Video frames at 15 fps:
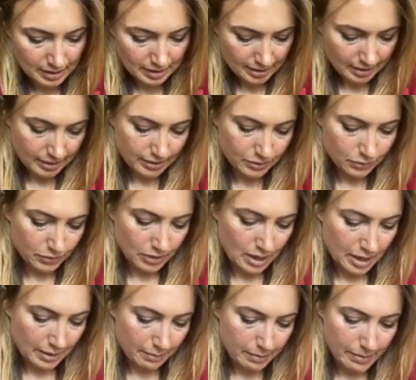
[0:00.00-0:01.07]
Because we're
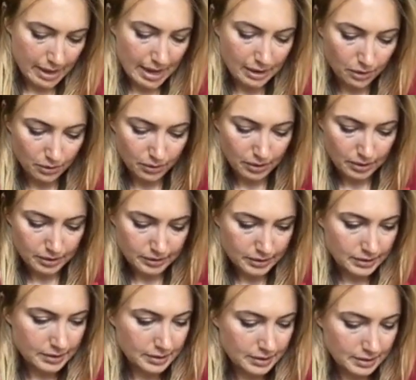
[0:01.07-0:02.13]
on
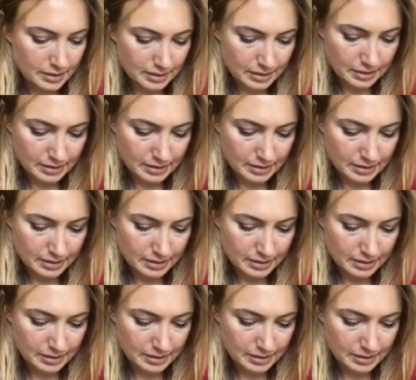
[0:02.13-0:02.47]
backwards.